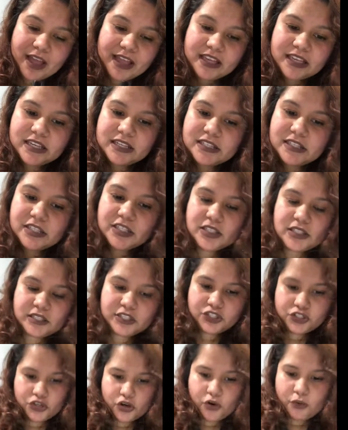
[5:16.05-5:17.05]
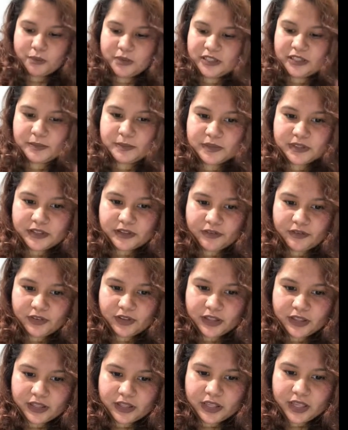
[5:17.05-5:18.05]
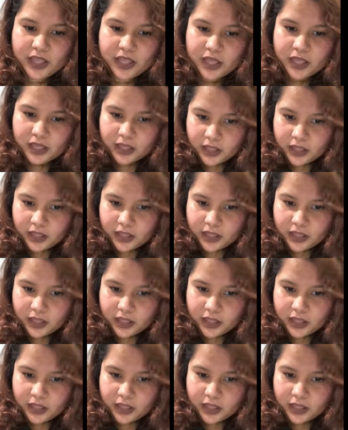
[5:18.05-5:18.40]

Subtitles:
it doesn't show me specifically,